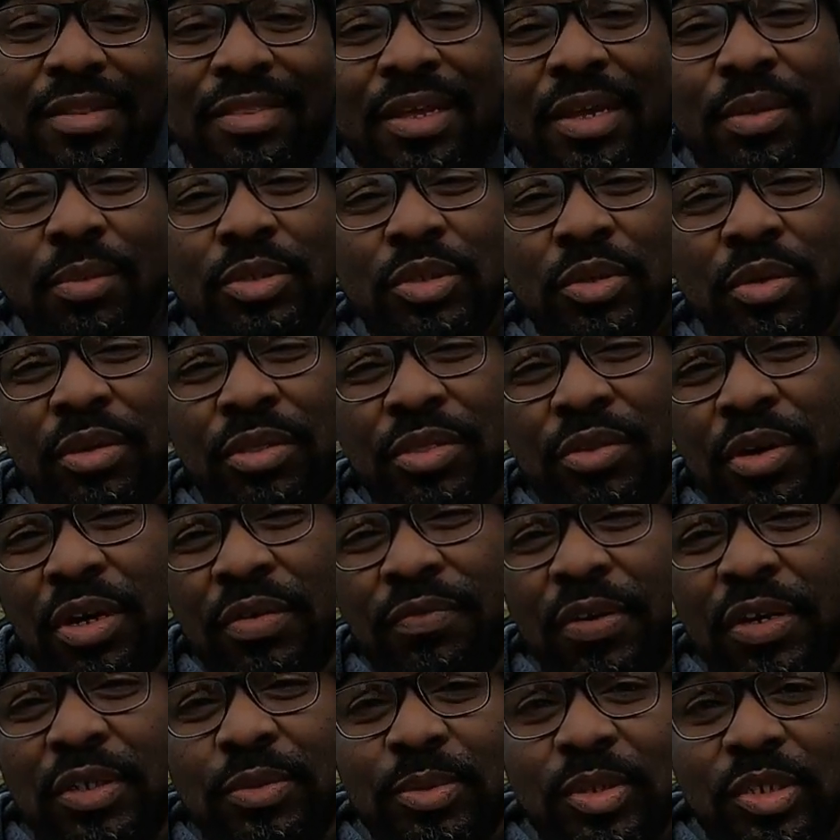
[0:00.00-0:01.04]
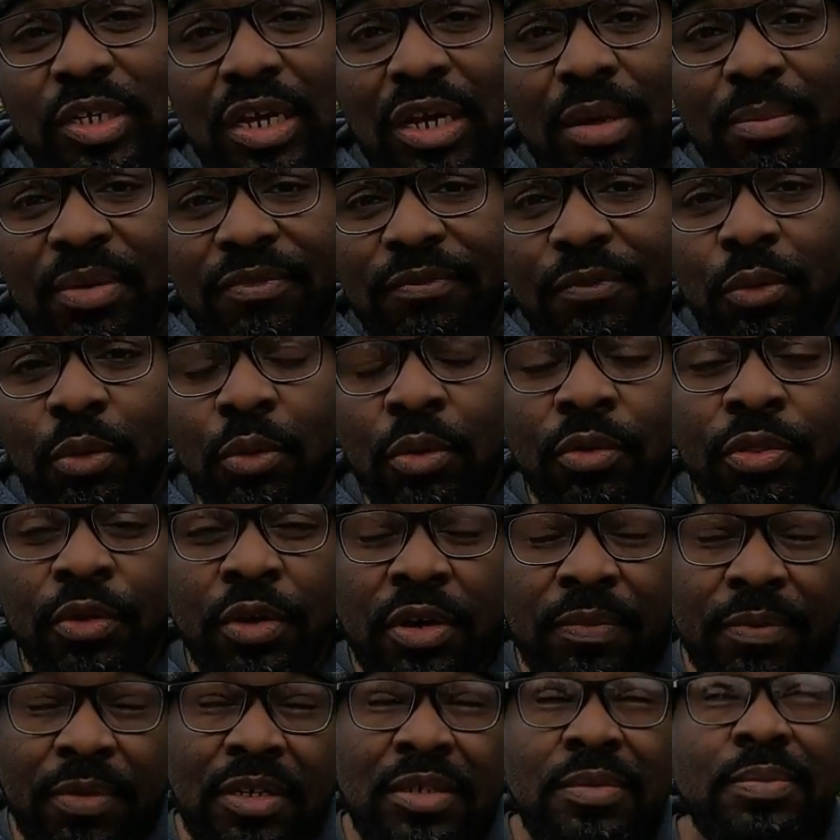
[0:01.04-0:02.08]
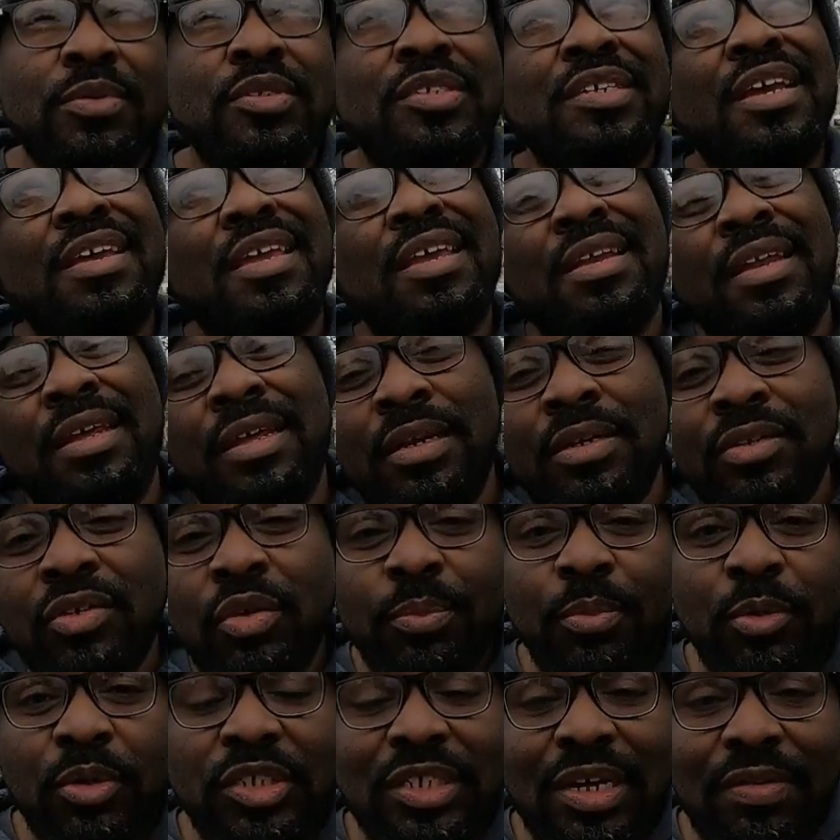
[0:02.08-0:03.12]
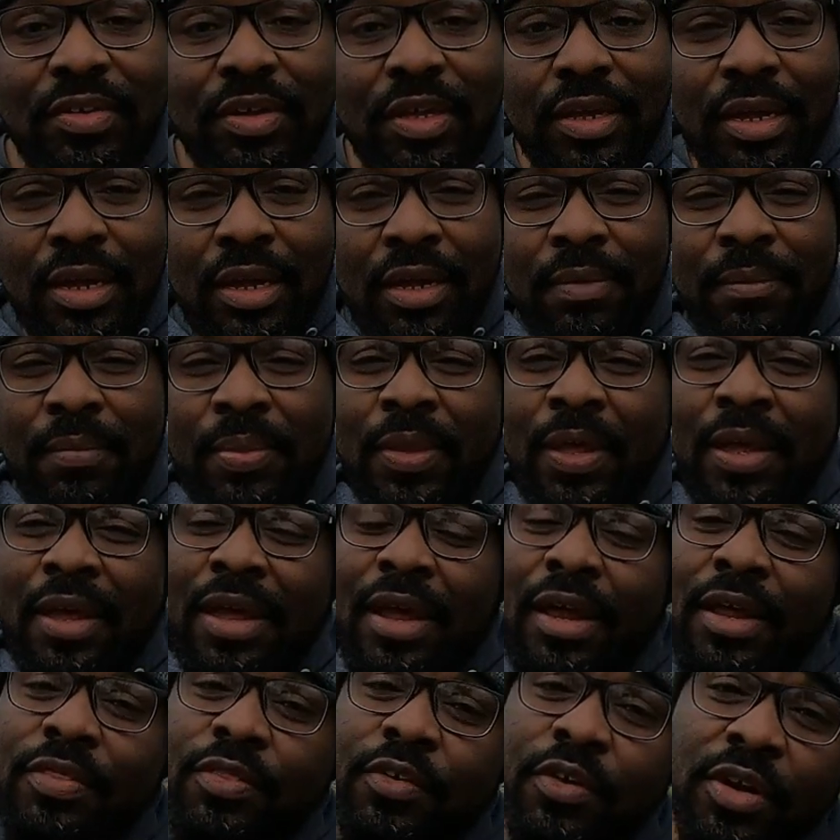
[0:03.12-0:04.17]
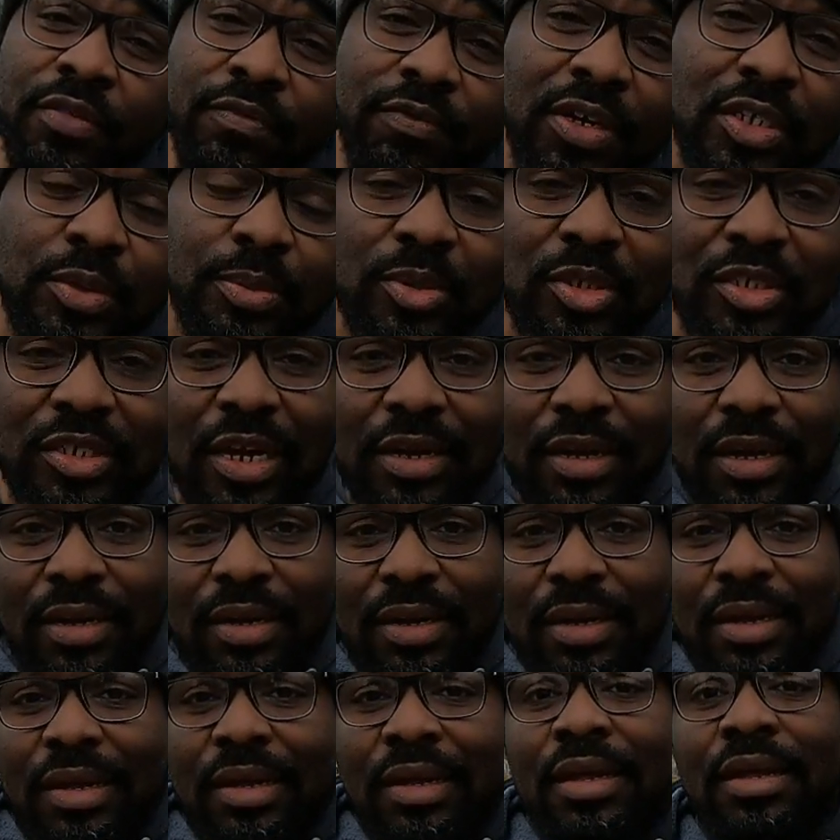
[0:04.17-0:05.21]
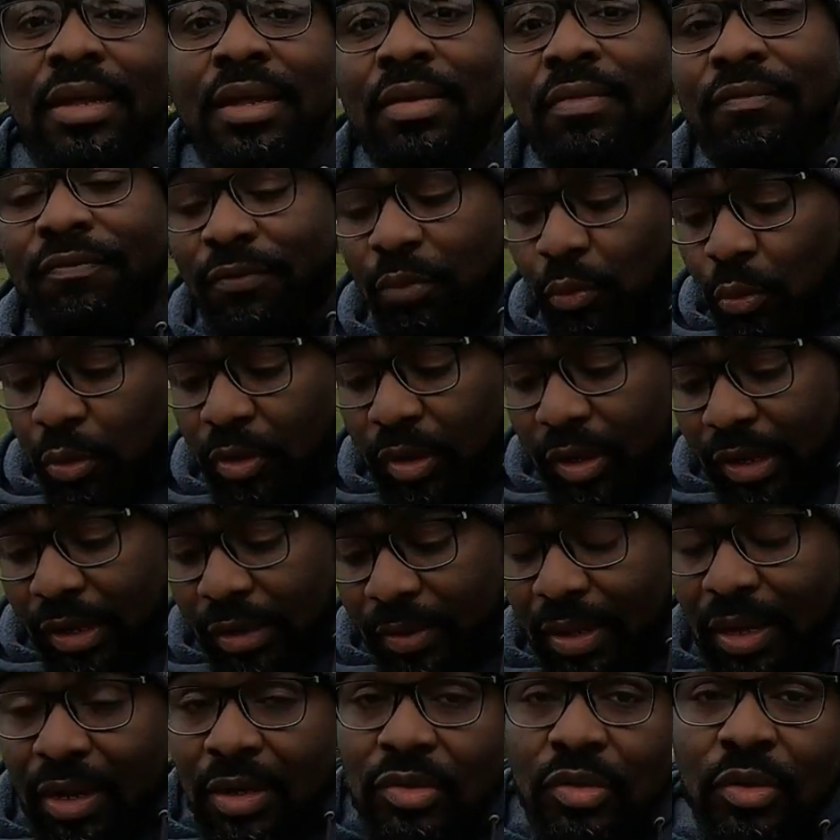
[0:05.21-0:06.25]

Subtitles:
I think it was only 30 frames per second before, 30 frames per second in 2.7K and 30 frames per second in 4K.